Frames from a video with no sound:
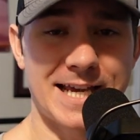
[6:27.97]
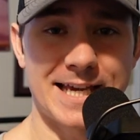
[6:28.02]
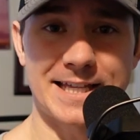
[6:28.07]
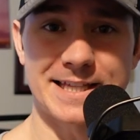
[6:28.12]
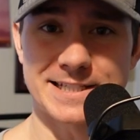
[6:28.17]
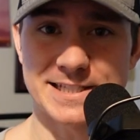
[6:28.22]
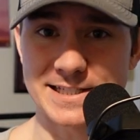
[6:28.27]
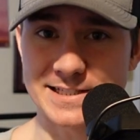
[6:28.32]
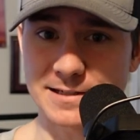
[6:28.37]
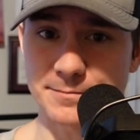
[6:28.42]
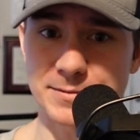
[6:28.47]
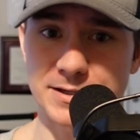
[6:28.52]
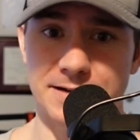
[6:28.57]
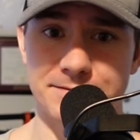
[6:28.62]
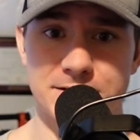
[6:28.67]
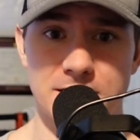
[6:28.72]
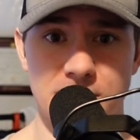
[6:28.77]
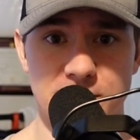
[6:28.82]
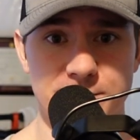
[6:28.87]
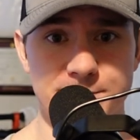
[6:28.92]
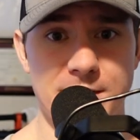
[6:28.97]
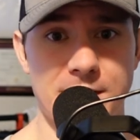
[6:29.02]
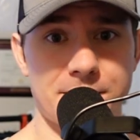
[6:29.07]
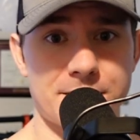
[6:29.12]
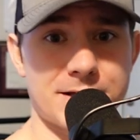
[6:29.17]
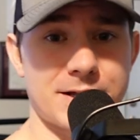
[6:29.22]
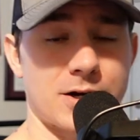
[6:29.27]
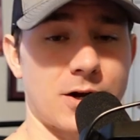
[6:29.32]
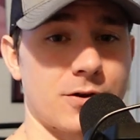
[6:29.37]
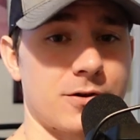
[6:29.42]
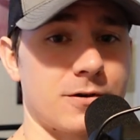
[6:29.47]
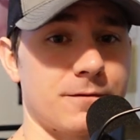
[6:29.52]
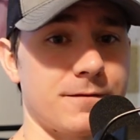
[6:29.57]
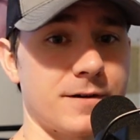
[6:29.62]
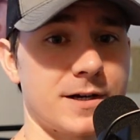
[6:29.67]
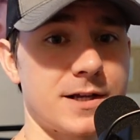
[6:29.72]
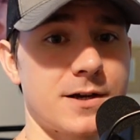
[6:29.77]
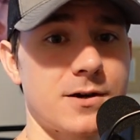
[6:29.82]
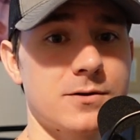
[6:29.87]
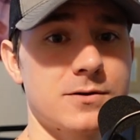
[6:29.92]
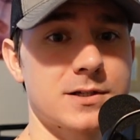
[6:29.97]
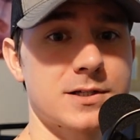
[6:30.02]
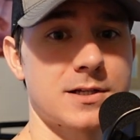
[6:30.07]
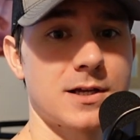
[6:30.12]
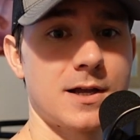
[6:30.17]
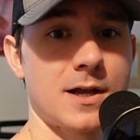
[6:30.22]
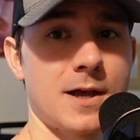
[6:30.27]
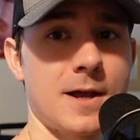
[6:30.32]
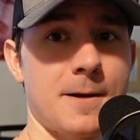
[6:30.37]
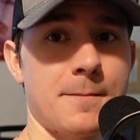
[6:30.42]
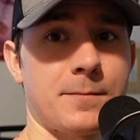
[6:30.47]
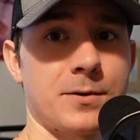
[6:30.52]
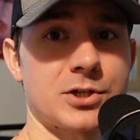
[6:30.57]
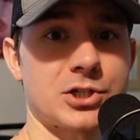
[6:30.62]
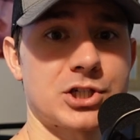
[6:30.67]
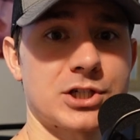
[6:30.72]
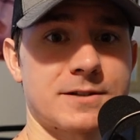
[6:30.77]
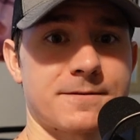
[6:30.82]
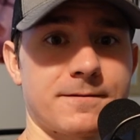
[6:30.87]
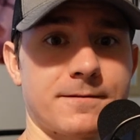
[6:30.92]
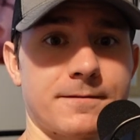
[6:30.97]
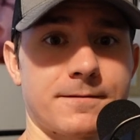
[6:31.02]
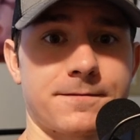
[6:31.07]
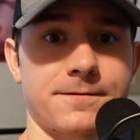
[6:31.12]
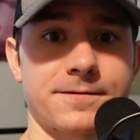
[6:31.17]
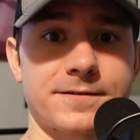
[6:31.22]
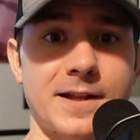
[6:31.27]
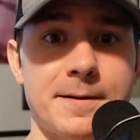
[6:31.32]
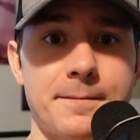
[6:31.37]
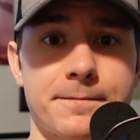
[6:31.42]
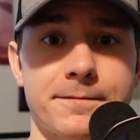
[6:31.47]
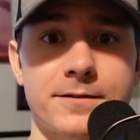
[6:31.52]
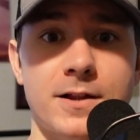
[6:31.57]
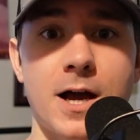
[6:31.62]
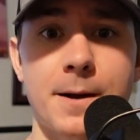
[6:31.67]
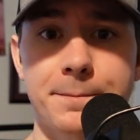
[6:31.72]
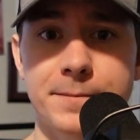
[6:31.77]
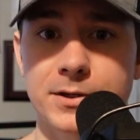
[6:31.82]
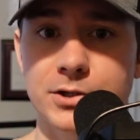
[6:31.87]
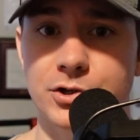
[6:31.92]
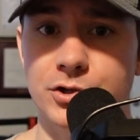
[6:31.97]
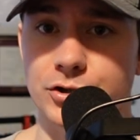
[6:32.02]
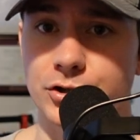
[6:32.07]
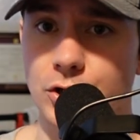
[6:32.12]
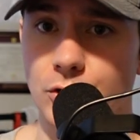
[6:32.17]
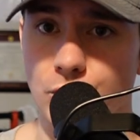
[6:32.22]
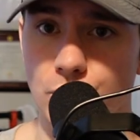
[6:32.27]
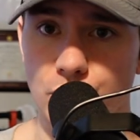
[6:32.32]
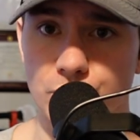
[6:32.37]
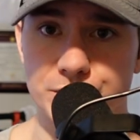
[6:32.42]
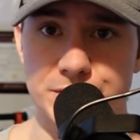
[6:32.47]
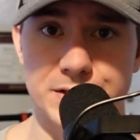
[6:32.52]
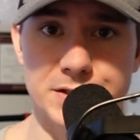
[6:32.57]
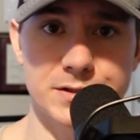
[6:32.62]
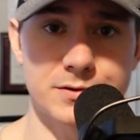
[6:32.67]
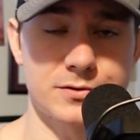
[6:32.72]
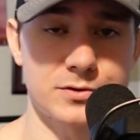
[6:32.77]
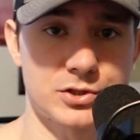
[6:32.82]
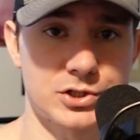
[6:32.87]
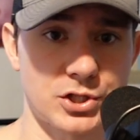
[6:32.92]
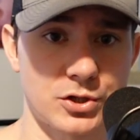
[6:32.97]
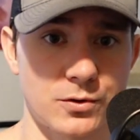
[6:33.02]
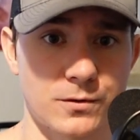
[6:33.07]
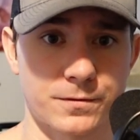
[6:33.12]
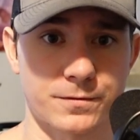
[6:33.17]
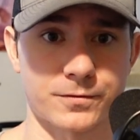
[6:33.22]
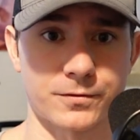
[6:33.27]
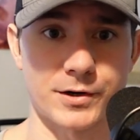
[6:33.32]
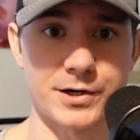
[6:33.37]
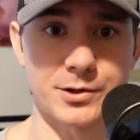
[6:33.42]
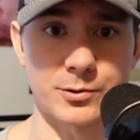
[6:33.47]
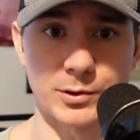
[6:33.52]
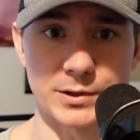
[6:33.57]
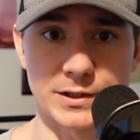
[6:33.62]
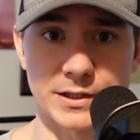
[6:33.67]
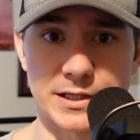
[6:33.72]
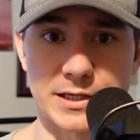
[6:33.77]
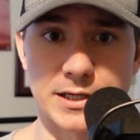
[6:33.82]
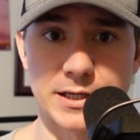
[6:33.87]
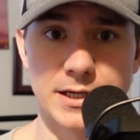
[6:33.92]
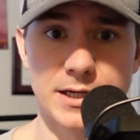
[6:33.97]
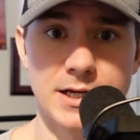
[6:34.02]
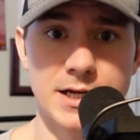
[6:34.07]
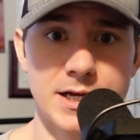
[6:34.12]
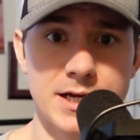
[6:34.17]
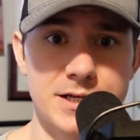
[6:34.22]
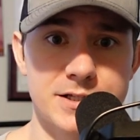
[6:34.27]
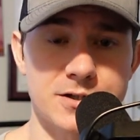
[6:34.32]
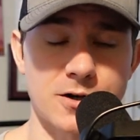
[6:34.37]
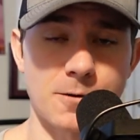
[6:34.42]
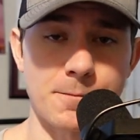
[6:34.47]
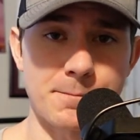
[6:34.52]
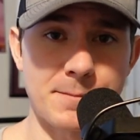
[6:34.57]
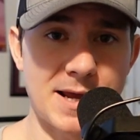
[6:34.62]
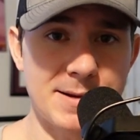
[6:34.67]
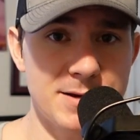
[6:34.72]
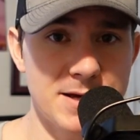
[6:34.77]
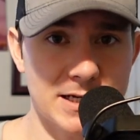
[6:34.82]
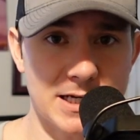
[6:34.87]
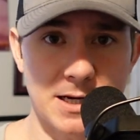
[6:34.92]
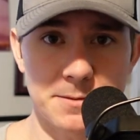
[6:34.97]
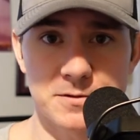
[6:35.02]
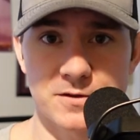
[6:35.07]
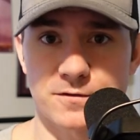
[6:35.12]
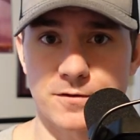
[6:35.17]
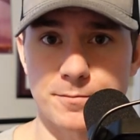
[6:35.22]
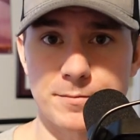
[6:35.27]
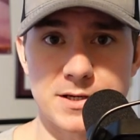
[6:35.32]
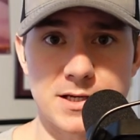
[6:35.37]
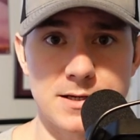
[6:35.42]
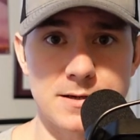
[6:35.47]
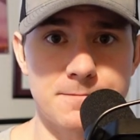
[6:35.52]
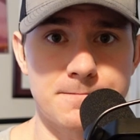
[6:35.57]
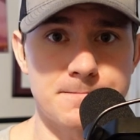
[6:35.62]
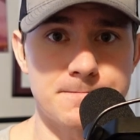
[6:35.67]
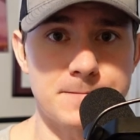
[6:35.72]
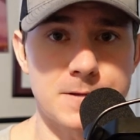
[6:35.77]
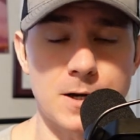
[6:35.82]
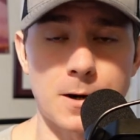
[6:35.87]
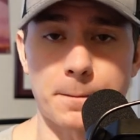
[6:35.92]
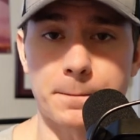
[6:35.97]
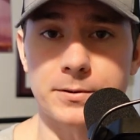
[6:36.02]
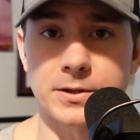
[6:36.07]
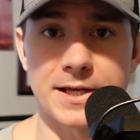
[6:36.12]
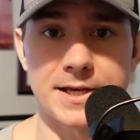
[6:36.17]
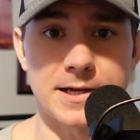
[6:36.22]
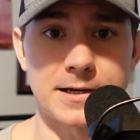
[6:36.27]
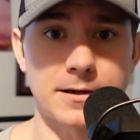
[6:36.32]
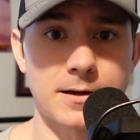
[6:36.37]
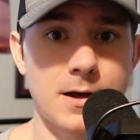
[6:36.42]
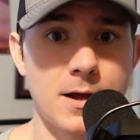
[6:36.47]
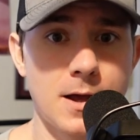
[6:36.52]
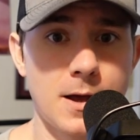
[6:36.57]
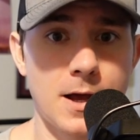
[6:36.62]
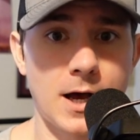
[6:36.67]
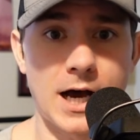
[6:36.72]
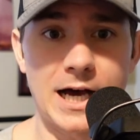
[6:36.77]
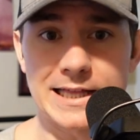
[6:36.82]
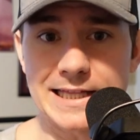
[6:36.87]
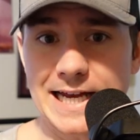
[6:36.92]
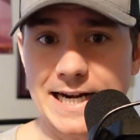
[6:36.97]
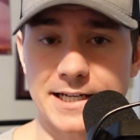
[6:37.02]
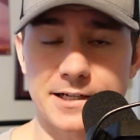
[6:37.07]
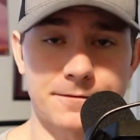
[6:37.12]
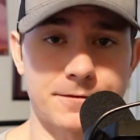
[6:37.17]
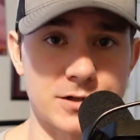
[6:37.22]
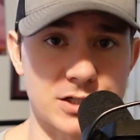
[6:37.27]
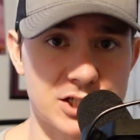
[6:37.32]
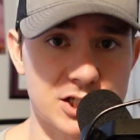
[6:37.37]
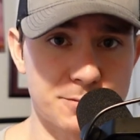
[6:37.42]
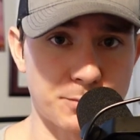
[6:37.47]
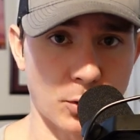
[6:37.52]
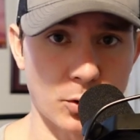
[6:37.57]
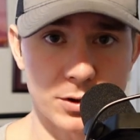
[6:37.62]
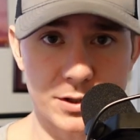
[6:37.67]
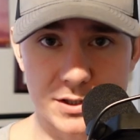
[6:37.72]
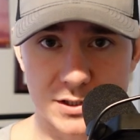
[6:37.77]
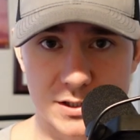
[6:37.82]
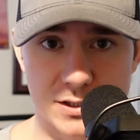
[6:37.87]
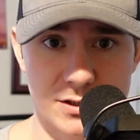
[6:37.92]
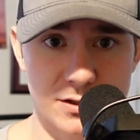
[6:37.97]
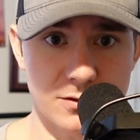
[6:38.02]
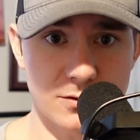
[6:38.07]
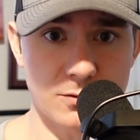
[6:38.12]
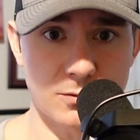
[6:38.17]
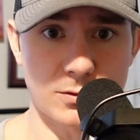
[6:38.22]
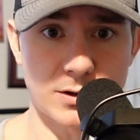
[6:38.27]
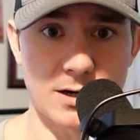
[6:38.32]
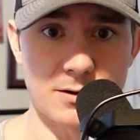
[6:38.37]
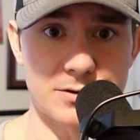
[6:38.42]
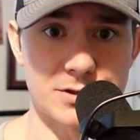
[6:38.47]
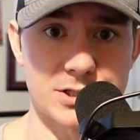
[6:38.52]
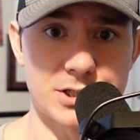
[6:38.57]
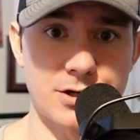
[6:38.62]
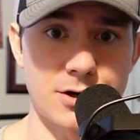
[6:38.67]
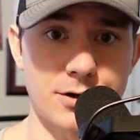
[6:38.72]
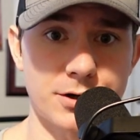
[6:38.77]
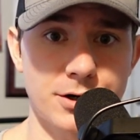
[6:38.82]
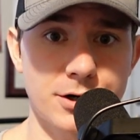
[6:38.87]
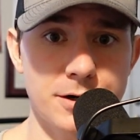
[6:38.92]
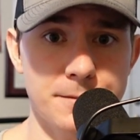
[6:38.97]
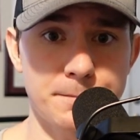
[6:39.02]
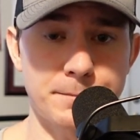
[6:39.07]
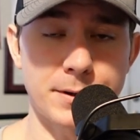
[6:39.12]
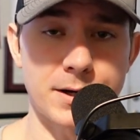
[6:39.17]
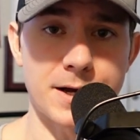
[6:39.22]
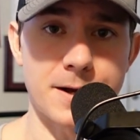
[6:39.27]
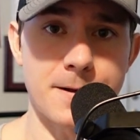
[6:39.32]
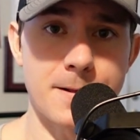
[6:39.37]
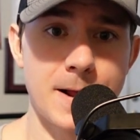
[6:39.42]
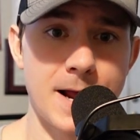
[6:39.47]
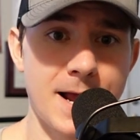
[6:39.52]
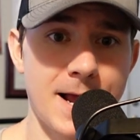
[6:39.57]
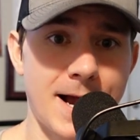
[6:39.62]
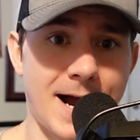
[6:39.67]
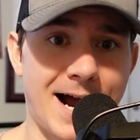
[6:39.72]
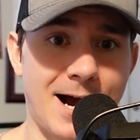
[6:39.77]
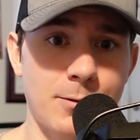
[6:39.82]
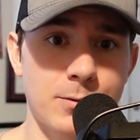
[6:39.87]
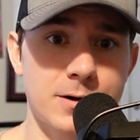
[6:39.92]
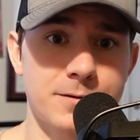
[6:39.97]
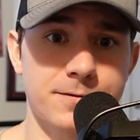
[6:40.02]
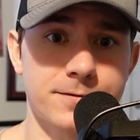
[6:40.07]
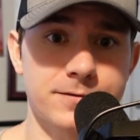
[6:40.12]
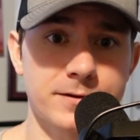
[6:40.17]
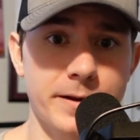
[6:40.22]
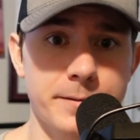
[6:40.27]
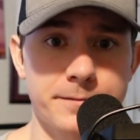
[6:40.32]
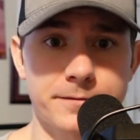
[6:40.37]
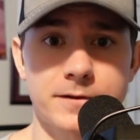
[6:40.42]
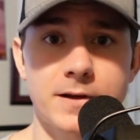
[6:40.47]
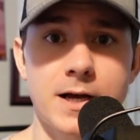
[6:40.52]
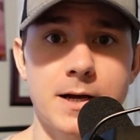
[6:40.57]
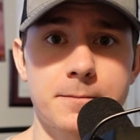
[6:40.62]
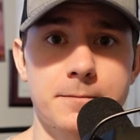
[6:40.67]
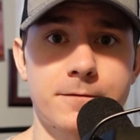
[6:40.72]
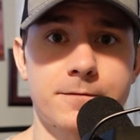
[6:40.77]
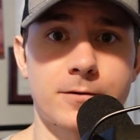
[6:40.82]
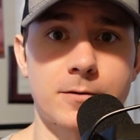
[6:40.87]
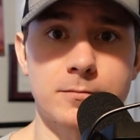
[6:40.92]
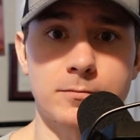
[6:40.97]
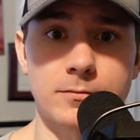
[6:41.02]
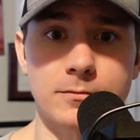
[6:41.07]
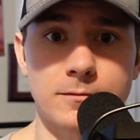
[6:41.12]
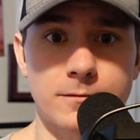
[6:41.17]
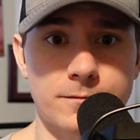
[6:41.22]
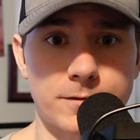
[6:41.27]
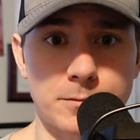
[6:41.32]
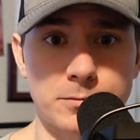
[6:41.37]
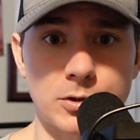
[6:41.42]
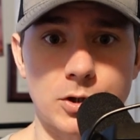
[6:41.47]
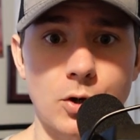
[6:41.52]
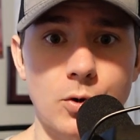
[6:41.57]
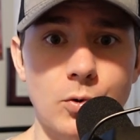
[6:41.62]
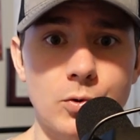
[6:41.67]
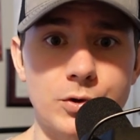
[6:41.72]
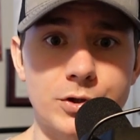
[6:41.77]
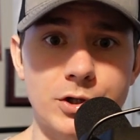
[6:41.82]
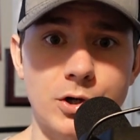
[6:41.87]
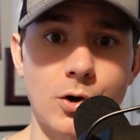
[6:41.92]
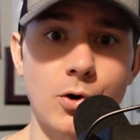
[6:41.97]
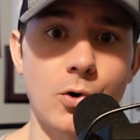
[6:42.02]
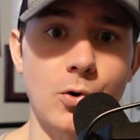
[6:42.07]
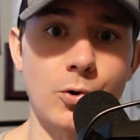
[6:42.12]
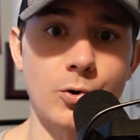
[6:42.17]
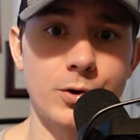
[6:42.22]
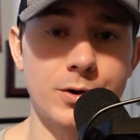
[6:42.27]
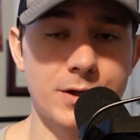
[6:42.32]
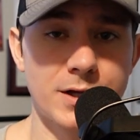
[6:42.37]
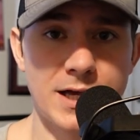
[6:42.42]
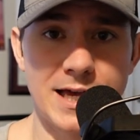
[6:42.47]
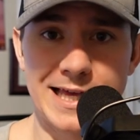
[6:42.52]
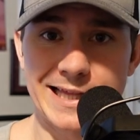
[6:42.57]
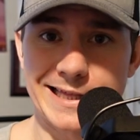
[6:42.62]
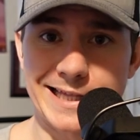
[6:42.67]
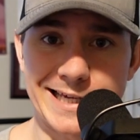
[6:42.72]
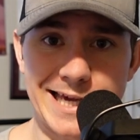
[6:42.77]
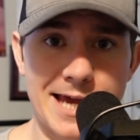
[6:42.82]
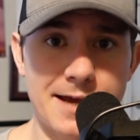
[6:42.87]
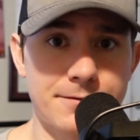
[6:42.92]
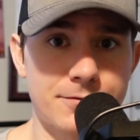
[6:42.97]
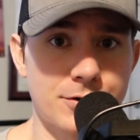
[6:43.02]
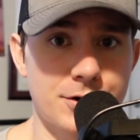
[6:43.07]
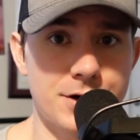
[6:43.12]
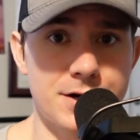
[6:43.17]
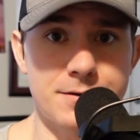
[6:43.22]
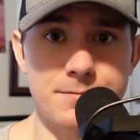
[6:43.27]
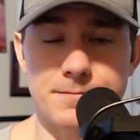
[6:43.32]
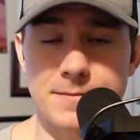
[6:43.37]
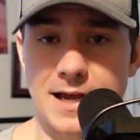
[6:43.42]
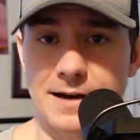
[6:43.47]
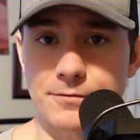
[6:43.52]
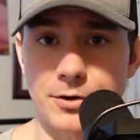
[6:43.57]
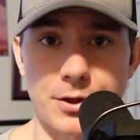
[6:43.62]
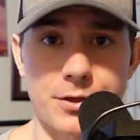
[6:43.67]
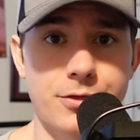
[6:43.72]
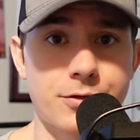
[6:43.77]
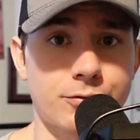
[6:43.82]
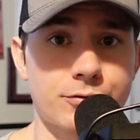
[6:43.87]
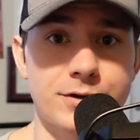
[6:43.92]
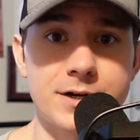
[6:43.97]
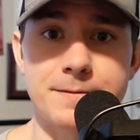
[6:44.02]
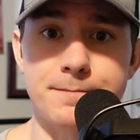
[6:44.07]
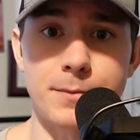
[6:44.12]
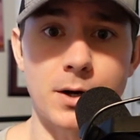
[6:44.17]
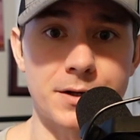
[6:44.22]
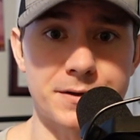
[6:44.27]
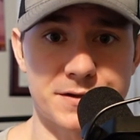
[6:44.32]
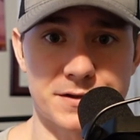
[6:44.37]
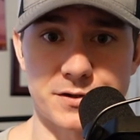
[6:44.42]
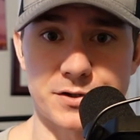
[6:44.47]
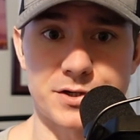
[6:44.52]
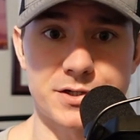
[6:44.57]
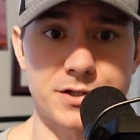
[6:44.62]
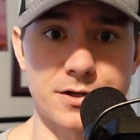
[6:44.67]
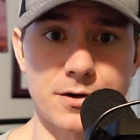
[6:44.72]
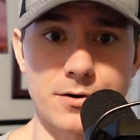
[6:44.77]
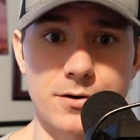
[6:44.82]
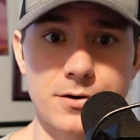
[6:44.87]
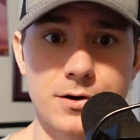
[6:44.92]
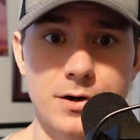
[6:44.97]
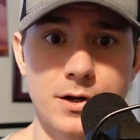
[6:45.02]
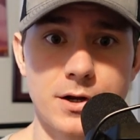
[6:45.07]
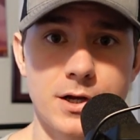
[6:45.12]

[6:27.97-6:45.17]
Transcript: and this is something I've talked about in other videos, but it's just flip flopping your goals too frequently. So maybe it comes from me, you know, playing a lot of different sports when I was younger, but I would flip flop from from goal to goal like every every three months or so.